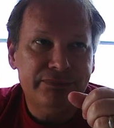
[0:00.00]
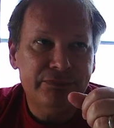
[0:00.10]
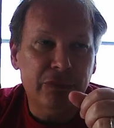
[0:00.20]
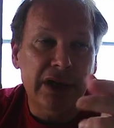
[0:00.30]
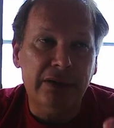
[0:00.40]

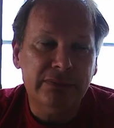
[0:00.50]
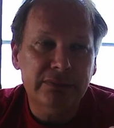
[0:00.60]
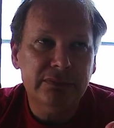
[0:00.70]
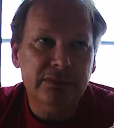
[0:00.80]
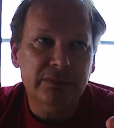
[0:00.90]

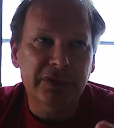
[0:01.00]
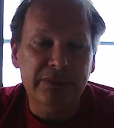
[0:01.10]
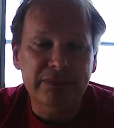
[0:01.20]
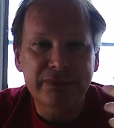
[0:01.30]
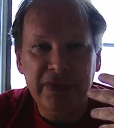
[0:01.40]

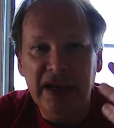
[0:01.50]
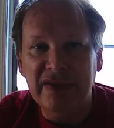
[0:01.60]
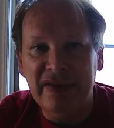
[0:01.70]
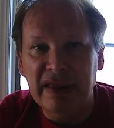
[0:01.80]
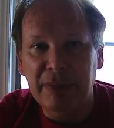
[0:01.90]
And I say
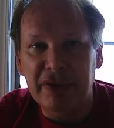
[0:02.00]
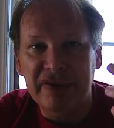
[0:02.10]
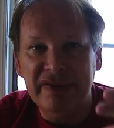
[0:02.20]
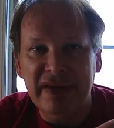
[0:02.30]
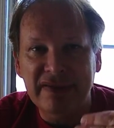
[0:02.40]
that because it
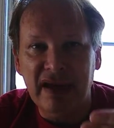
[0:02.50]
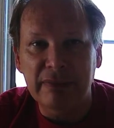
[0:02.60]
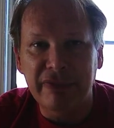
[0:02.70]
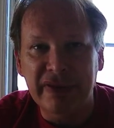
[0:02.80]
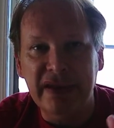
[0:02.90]
takes time
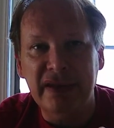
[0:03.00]
for the